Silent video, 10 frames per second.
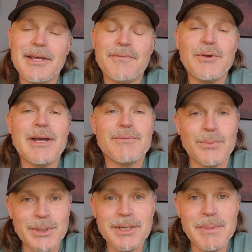you have
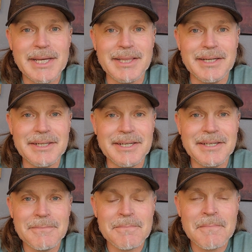really bad luck
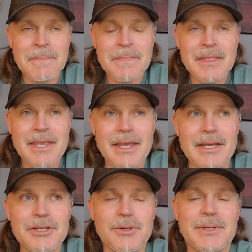
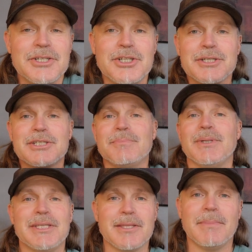and you had just
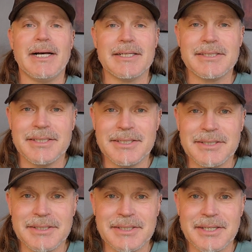split the
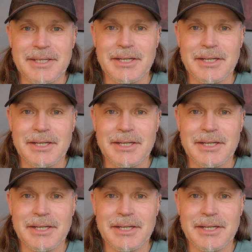boxes,